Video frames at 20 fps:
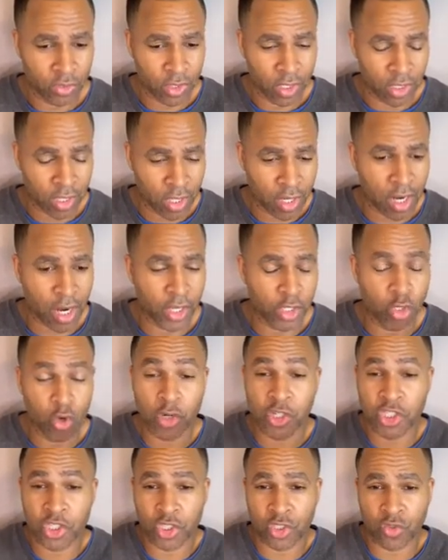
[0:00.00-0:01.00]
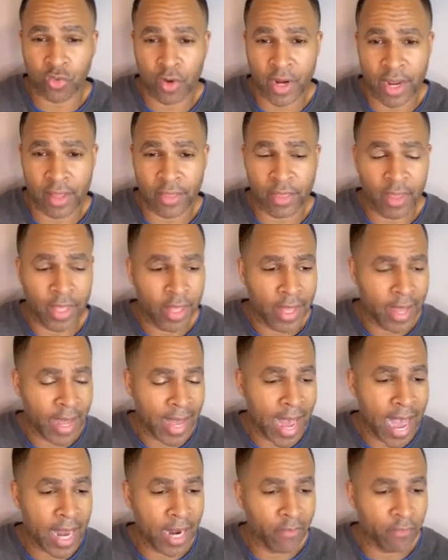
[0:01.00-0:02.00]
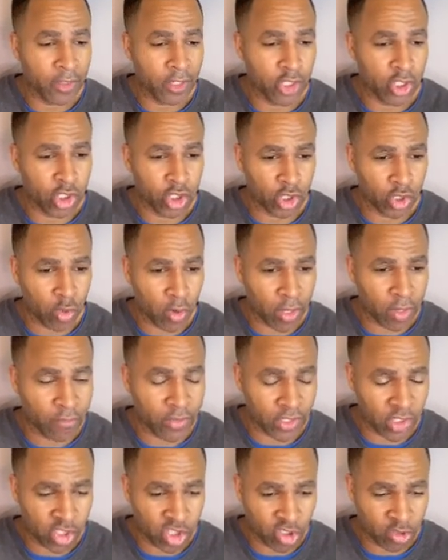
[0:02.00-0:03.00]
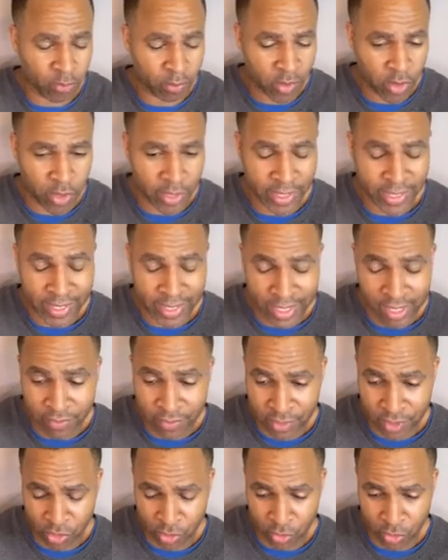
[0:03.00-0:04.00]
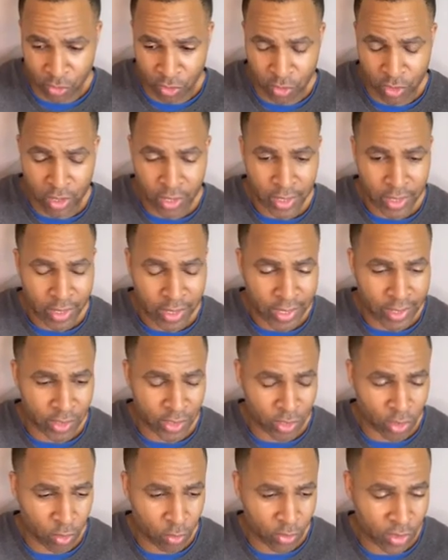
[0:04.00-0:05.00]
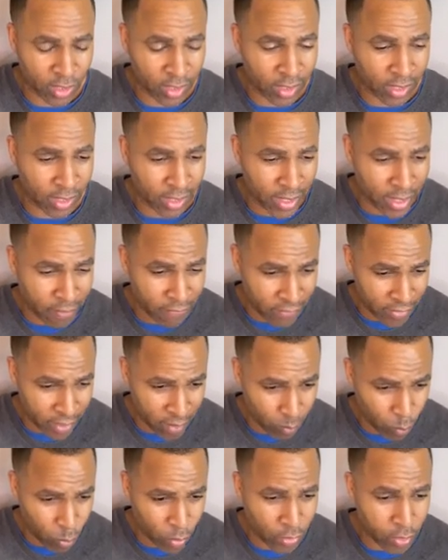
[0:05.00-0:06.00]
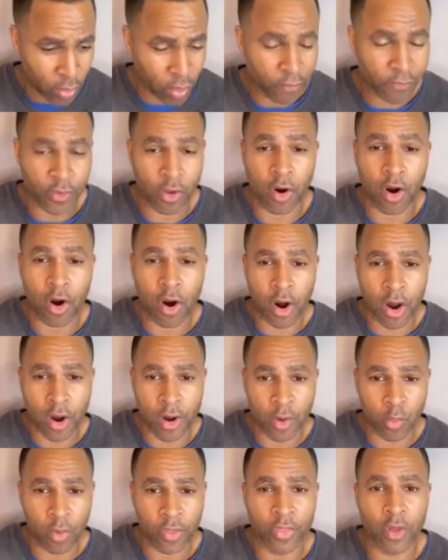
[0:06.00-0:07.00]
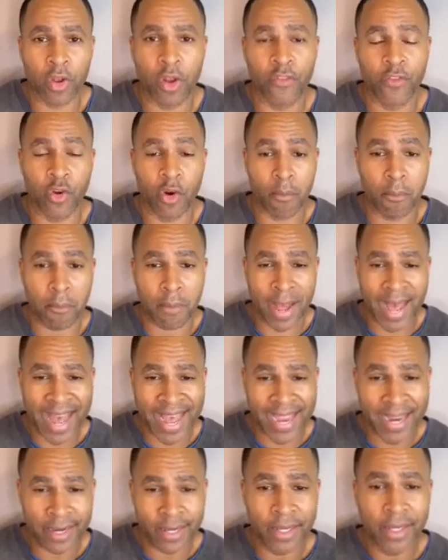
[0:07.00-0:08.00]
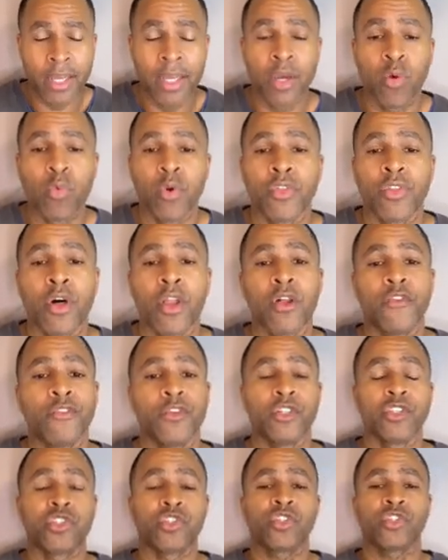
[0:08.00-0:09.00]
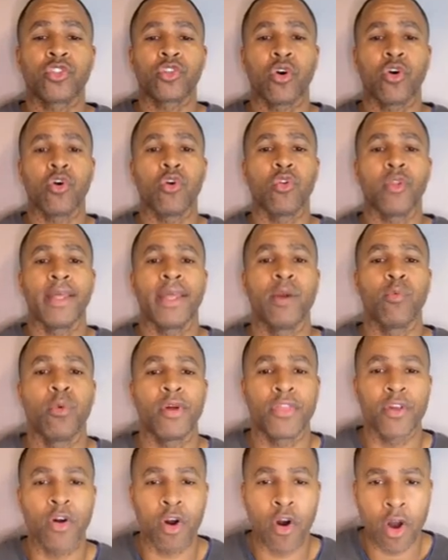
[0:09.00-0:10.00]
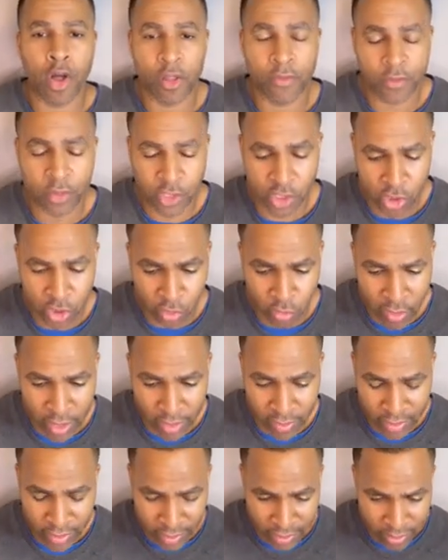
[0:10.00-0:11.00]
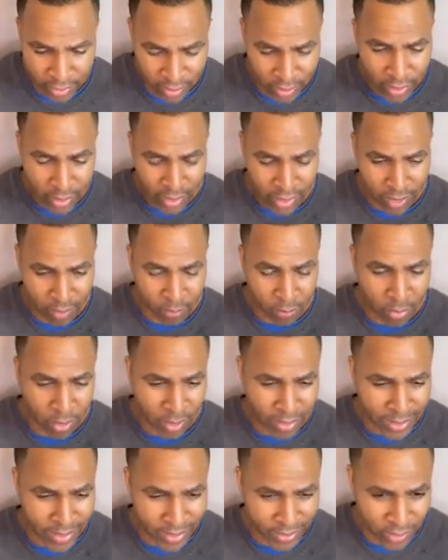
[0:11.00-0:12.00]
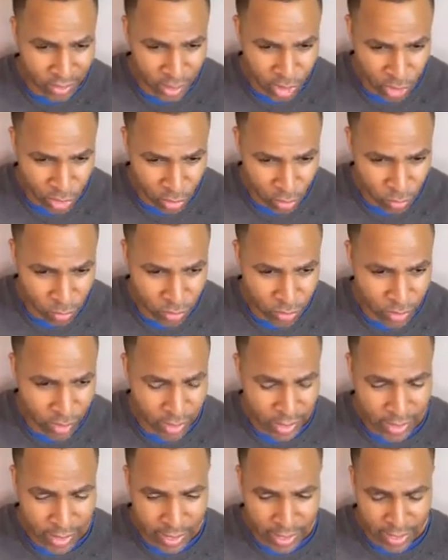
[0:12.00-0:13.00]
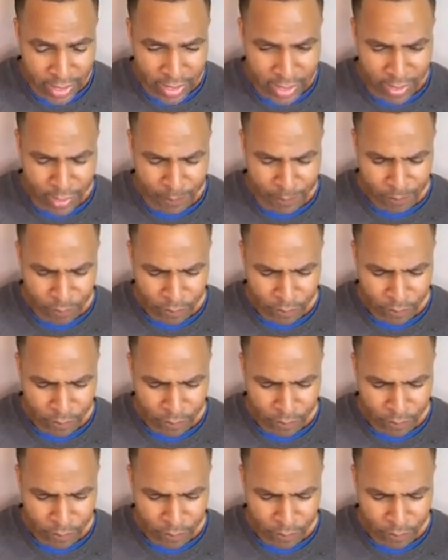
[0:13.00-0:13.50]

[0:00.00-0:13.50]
uh, your strength out of the joy of his spirit he gives it to you and so to love him with all of your heart, with all of your mind, with all of your soul, and with all of your strength, he, he blesses you and